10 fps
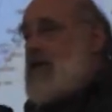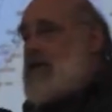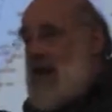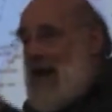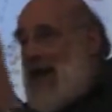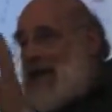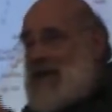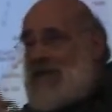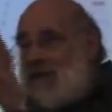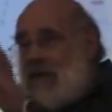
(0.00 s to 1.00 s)
if there's a
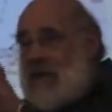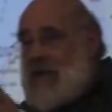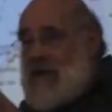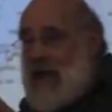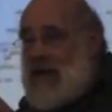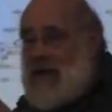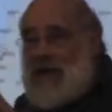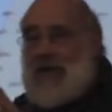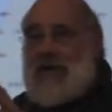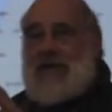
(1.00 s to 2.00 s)
clash of
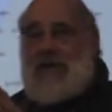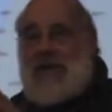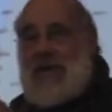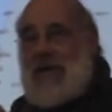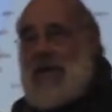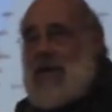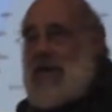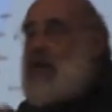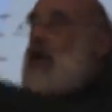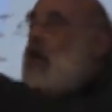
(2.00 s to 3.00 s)
civilizations,
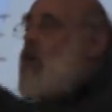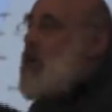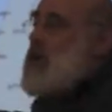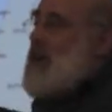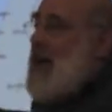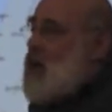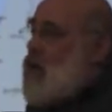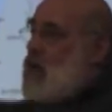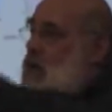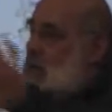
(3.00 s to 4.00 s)
you know what
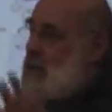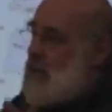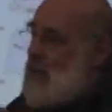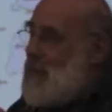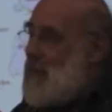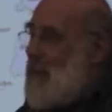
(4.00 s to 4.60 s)
side you're on.